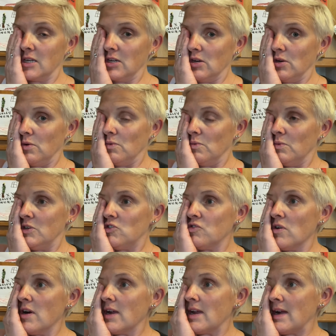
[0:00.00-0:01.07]
you know, we
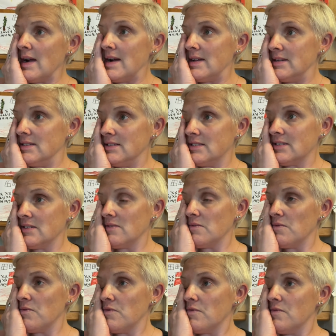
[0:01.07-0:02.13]
try and
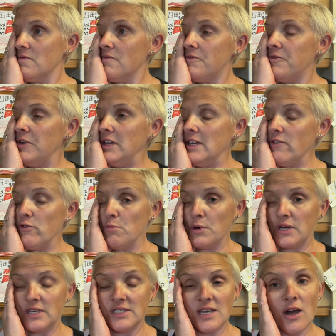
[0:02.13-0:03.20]
feed
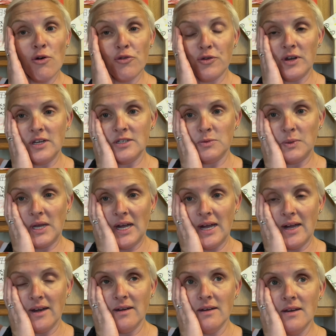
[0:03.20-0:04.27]
everybody as healthily as we
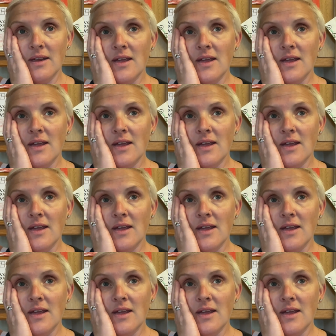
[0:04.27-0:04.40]
can,